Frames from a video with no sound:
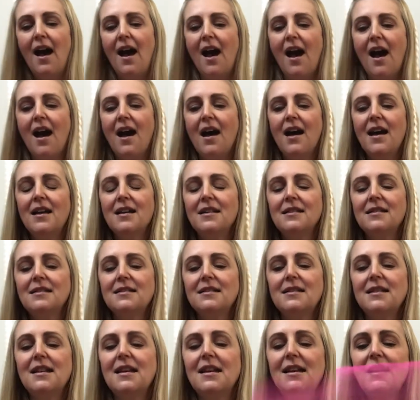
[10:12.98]
I
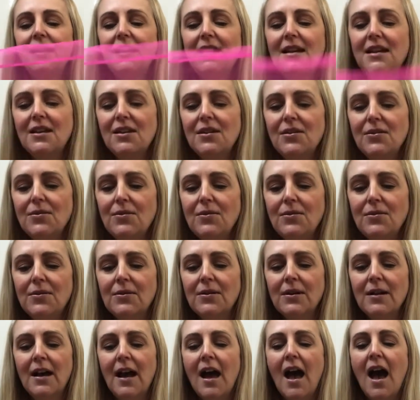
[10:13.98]
see you.
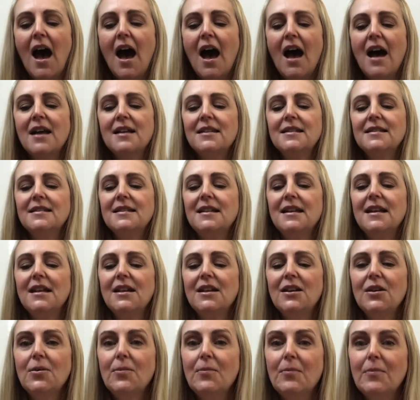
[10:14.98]
I
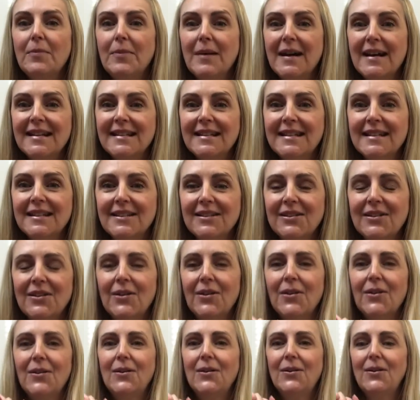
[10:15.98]
see your button
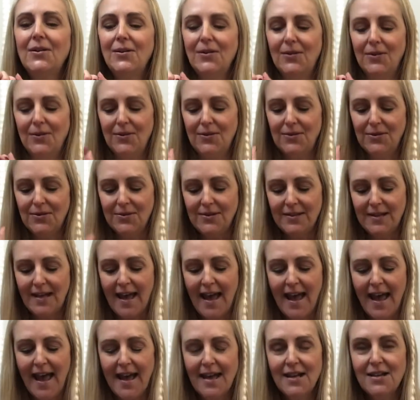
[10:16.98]
nose
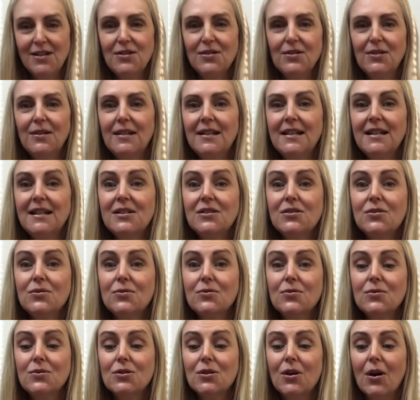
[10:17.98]
and your
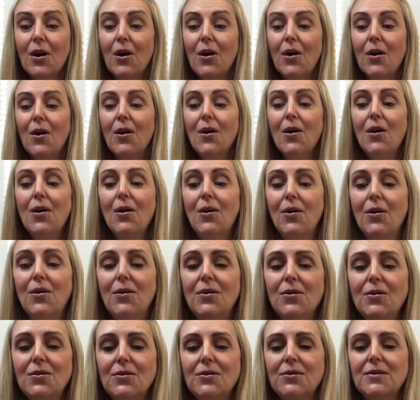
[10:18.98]
little
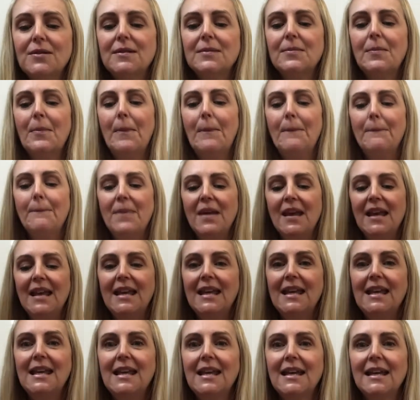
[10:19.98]
toes.
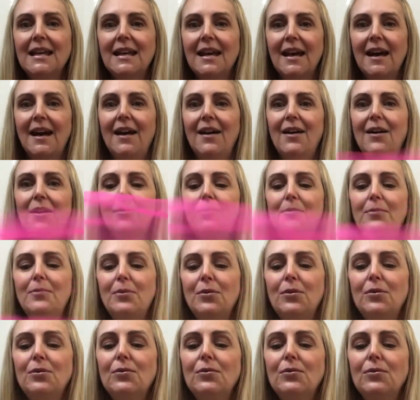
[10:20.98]

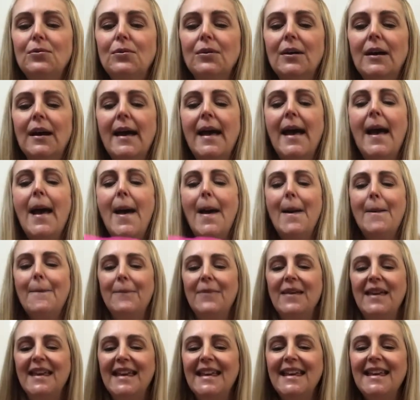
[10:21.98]
Peek-a-boo,
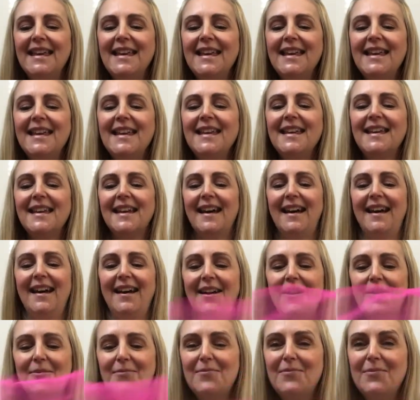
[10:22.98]

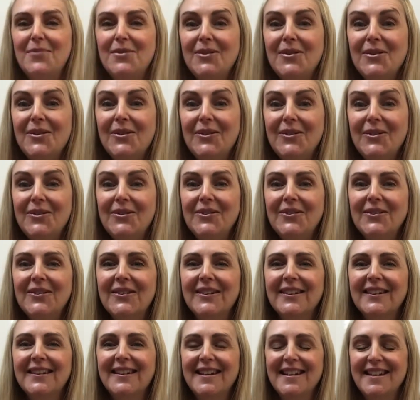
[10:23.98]
peek-a-boo.
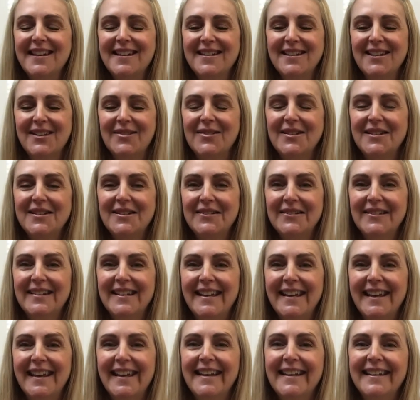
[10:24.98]
Shall we do it
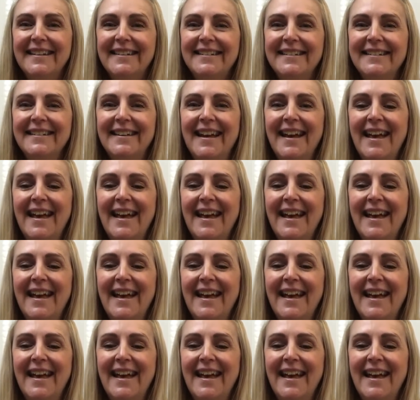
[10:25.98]
again?